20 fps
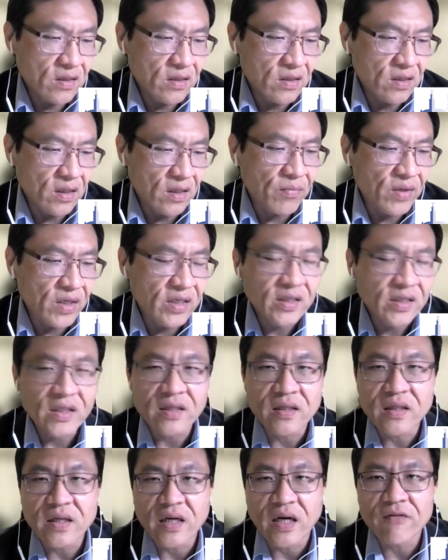
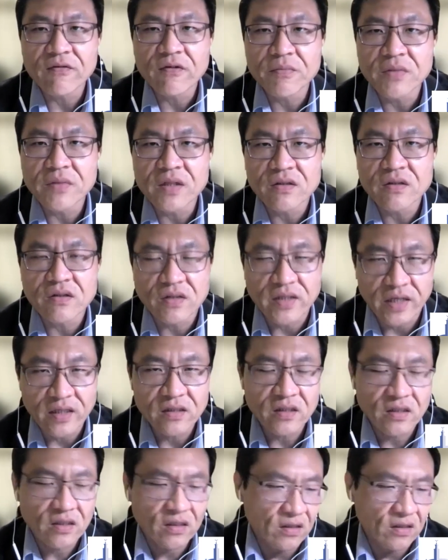American government
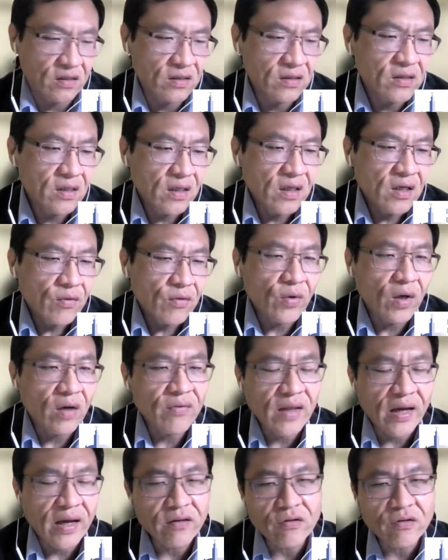sanction. Well,
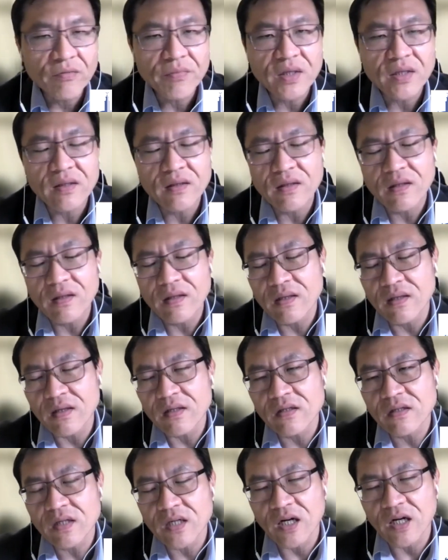I don't mean
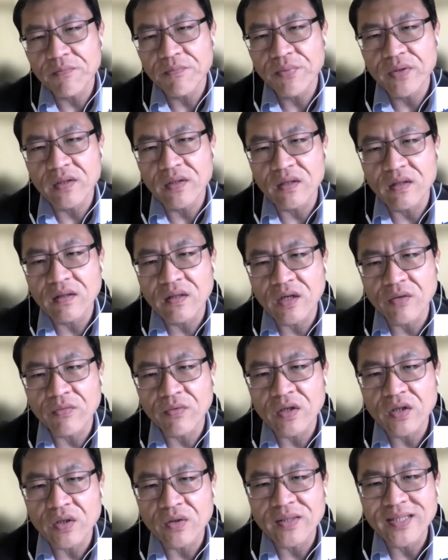this company they will
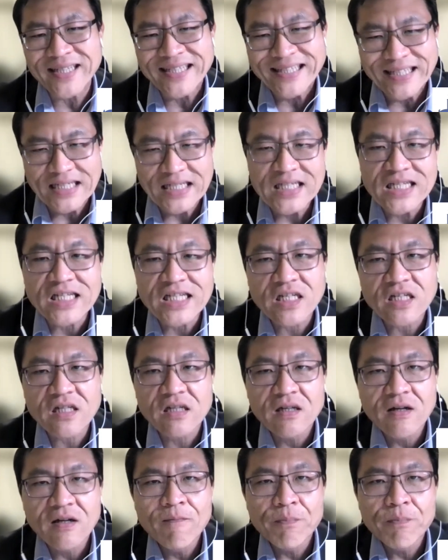go against,
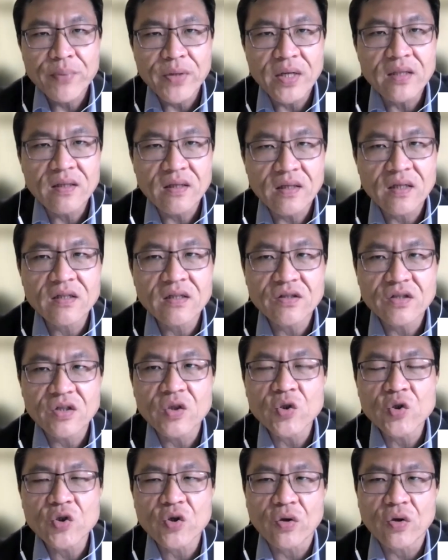but they're still
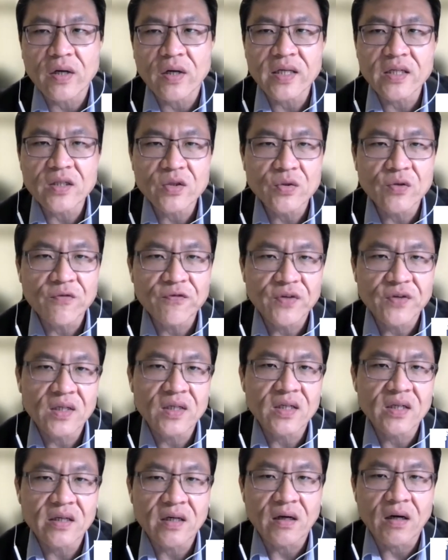trying to
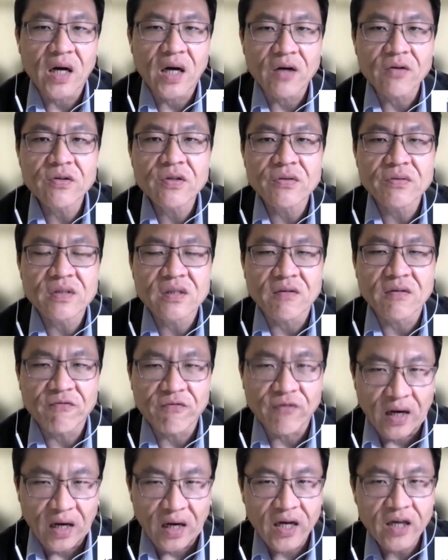figure out how to
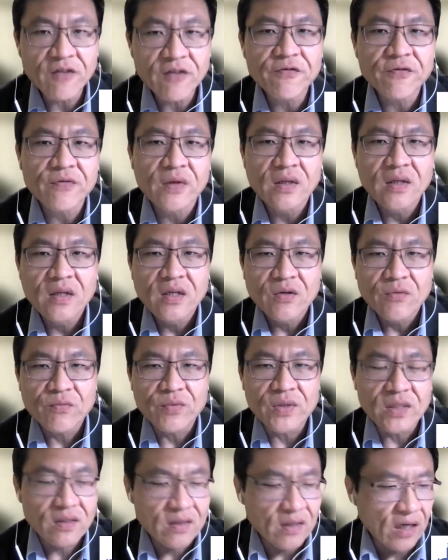survive
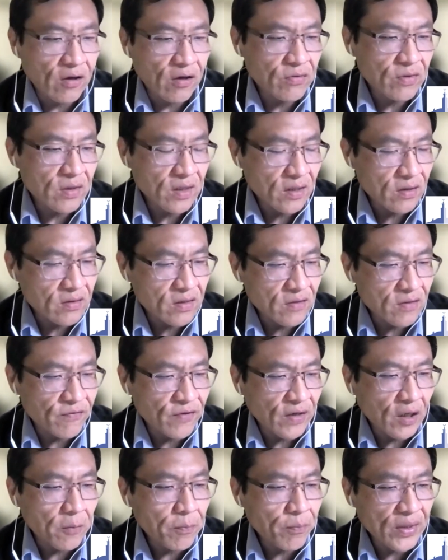without
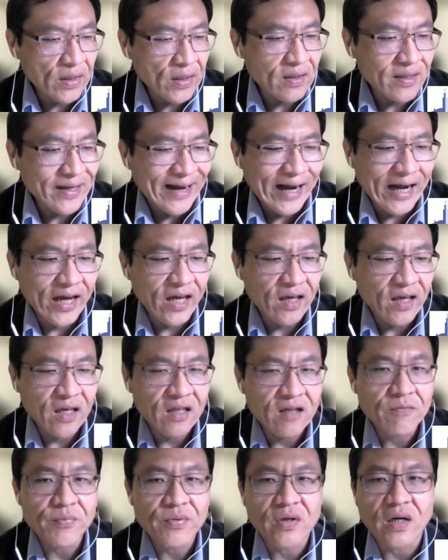developing the
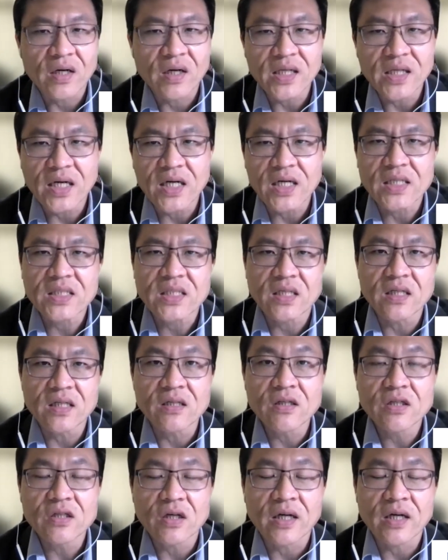high-end products in
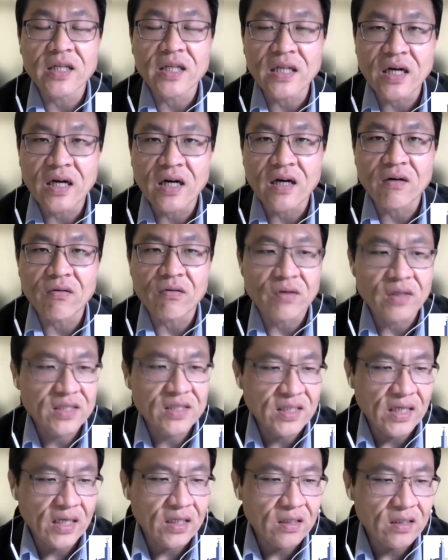China or
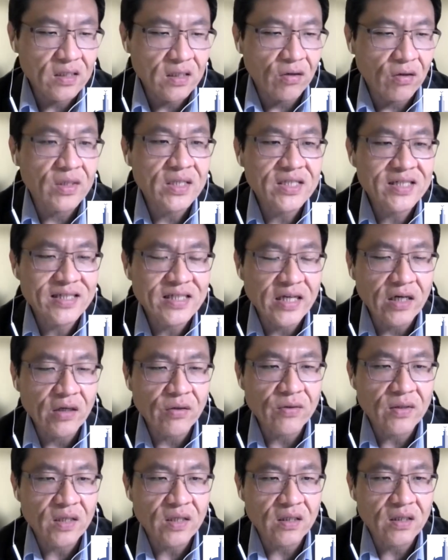sell
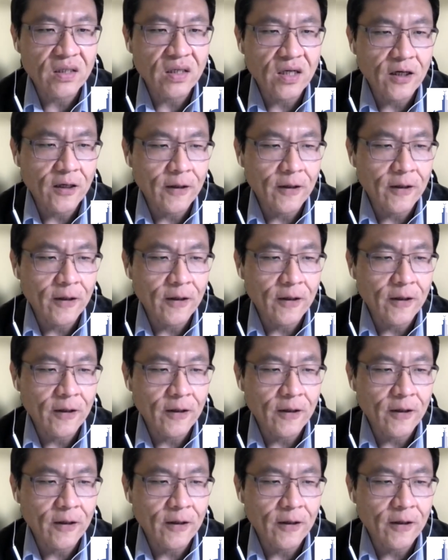their